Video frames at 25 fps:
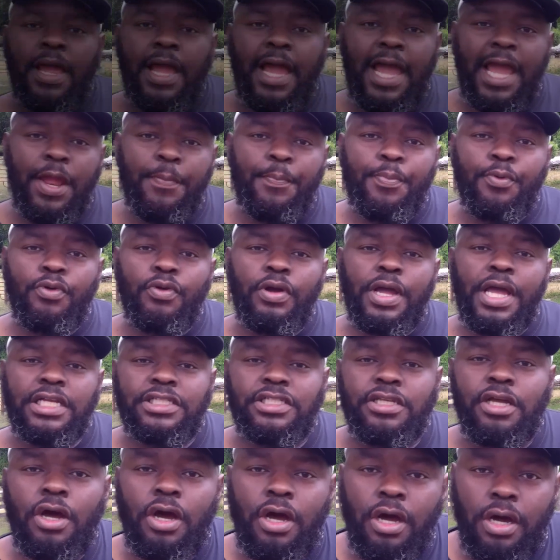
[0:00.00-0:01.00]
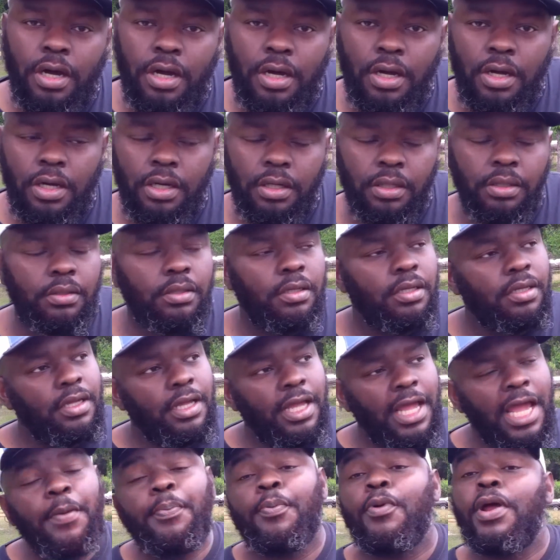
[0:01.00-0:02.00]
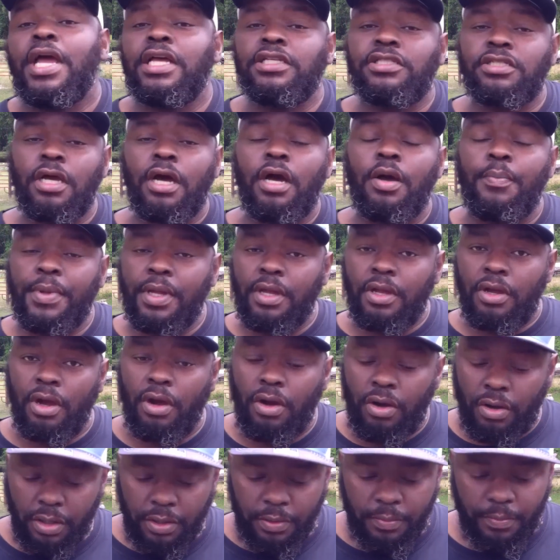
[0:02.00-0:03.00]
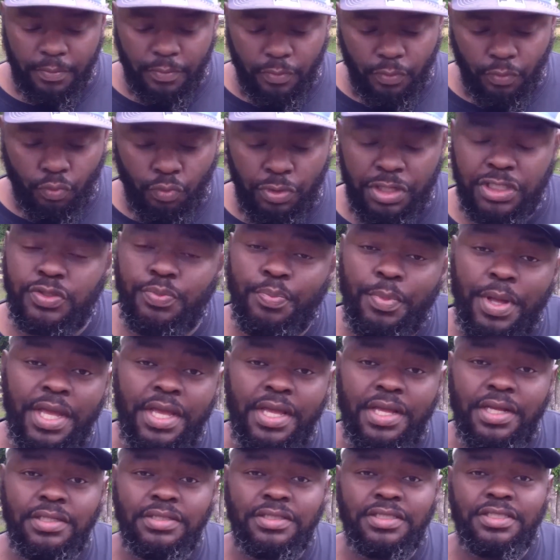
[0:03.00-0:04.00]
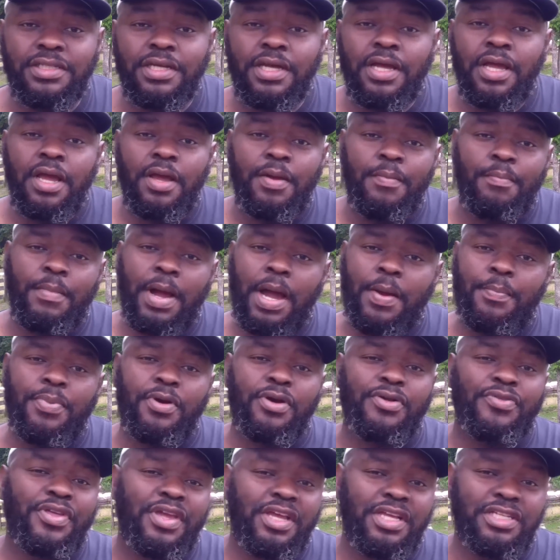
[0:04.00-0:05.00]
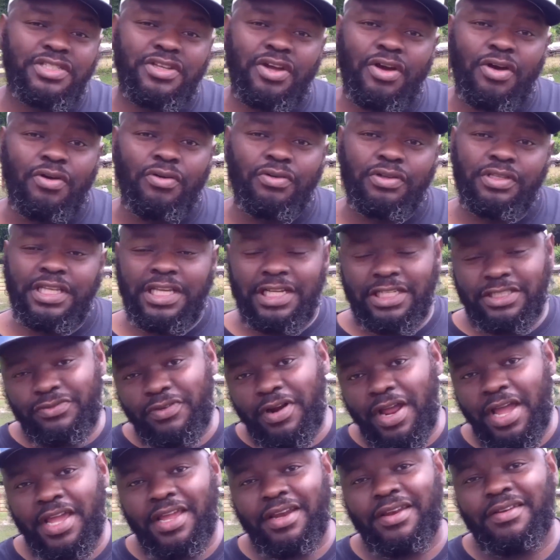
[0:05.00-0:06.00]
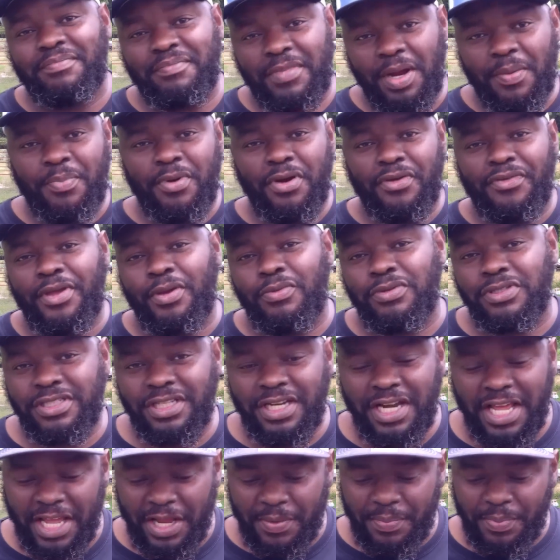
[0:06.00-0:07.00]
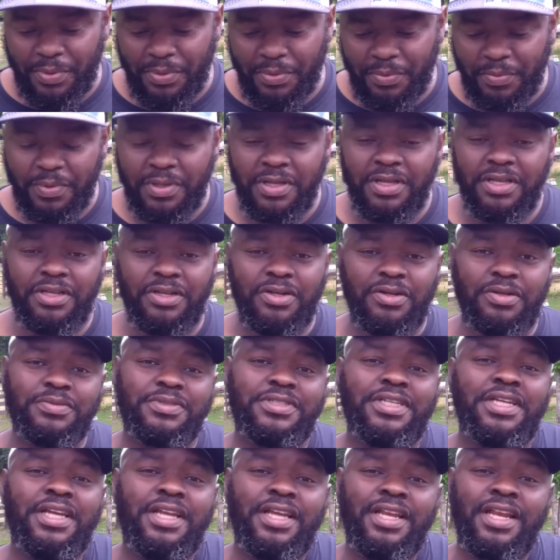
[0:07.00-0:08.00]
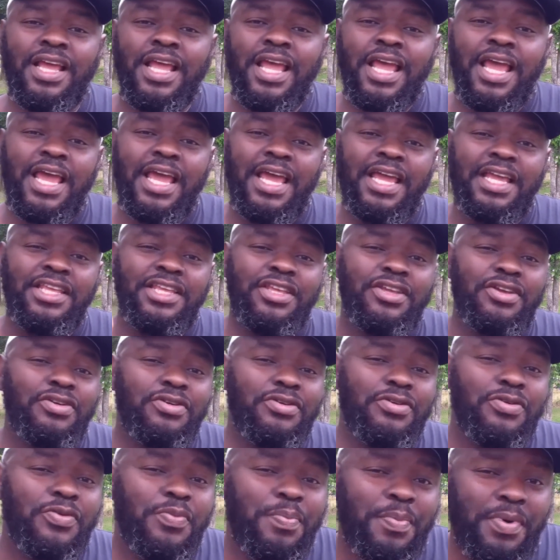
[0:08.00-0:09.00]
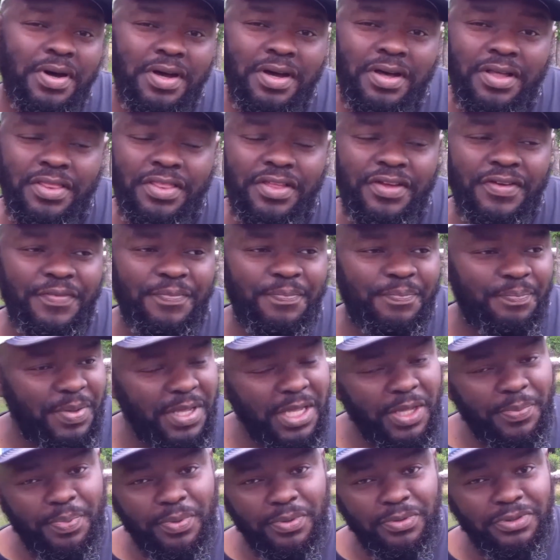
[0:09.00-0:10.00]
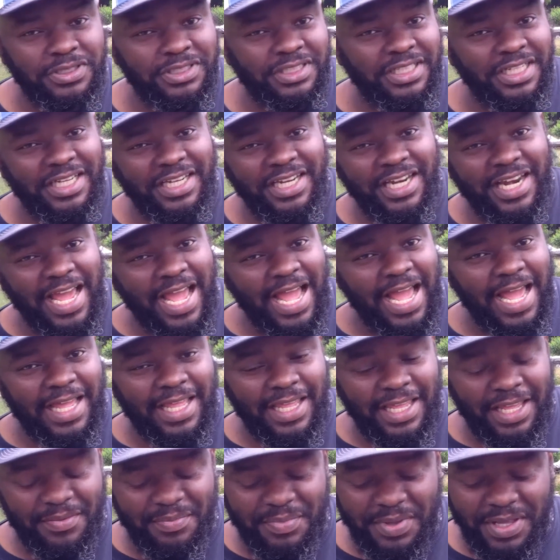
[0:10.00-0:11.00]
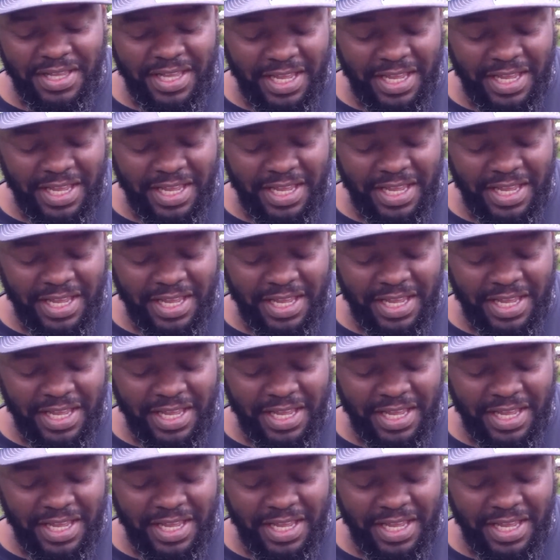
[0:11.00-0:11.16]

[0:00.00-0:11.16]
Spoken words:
April has come and gone, which means my birthday is gone. Yes, right, my birthday was in April. You know what I'm saying? And you mother peoples did not get me